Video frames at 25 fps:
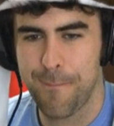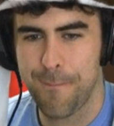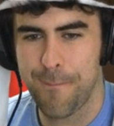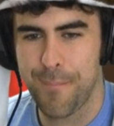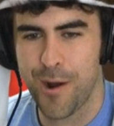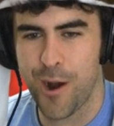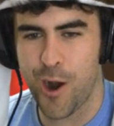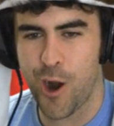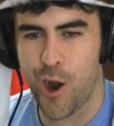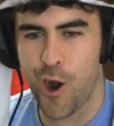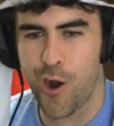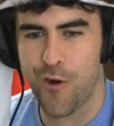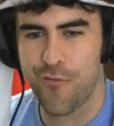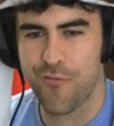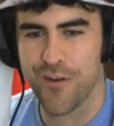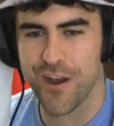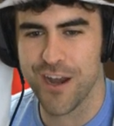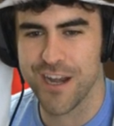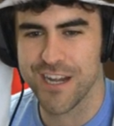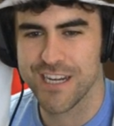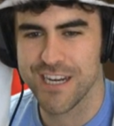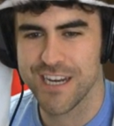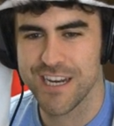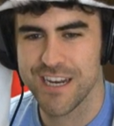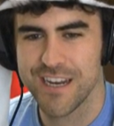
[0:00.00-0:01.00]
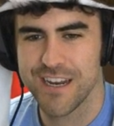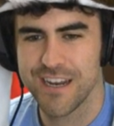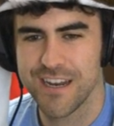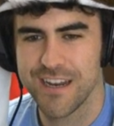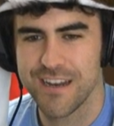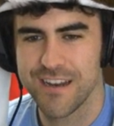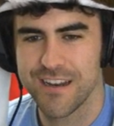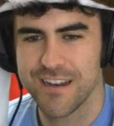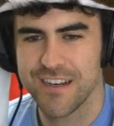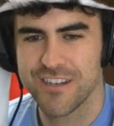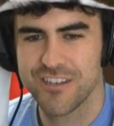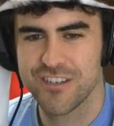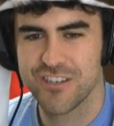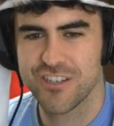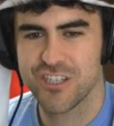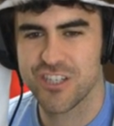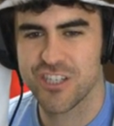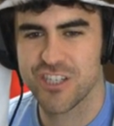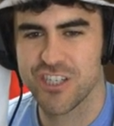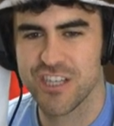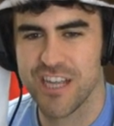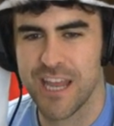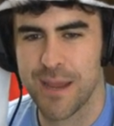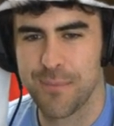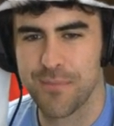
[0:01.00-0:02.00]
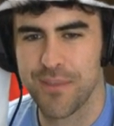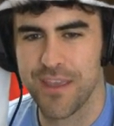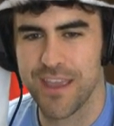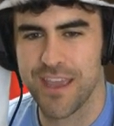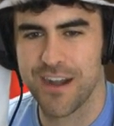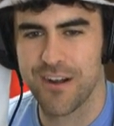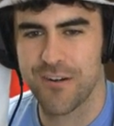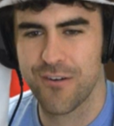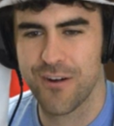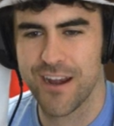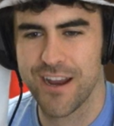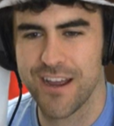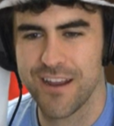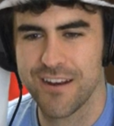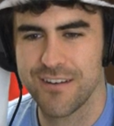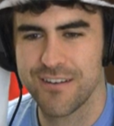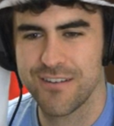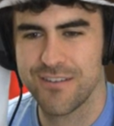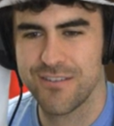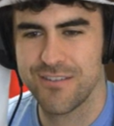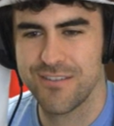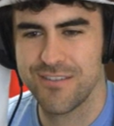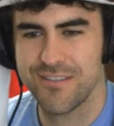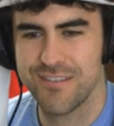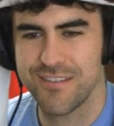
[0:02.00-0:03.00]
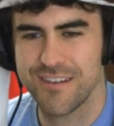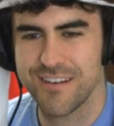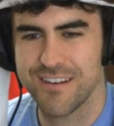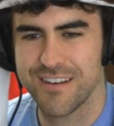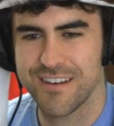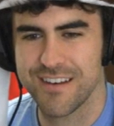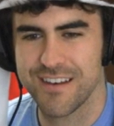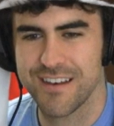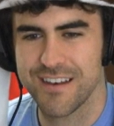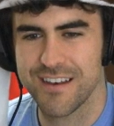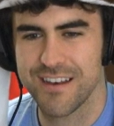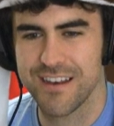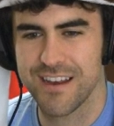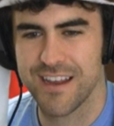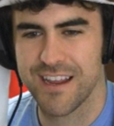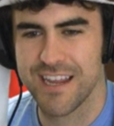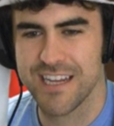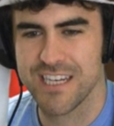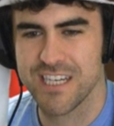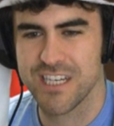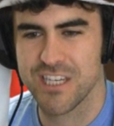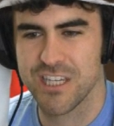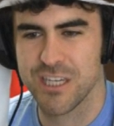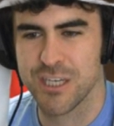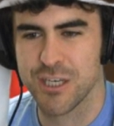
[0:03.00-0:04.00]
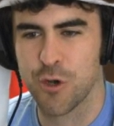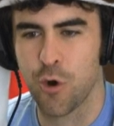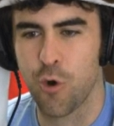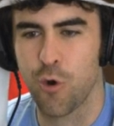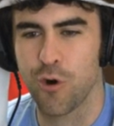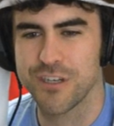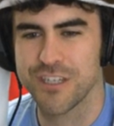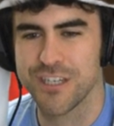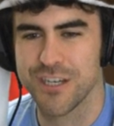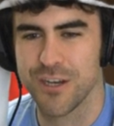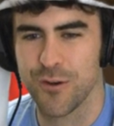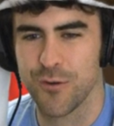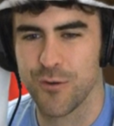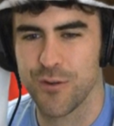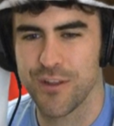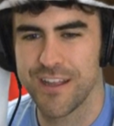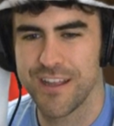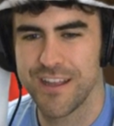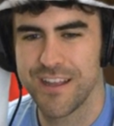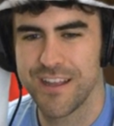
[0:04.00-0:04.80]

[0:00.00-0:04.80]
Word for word: Perfect. Slap the head around. I guess it's a torso.